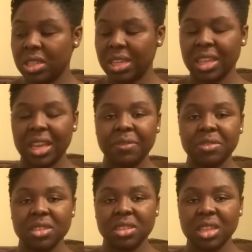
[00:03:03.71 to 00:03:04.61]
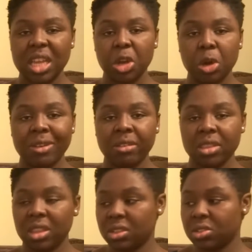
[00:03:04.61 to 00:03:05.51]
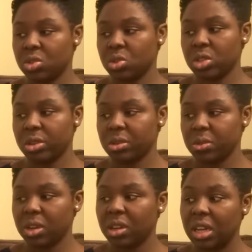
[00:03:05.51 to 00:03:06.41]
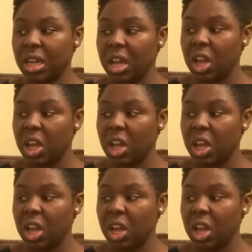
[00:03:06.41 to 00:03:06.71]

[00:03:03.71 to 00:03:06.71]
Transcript: that they have to let go of other things to do so as well.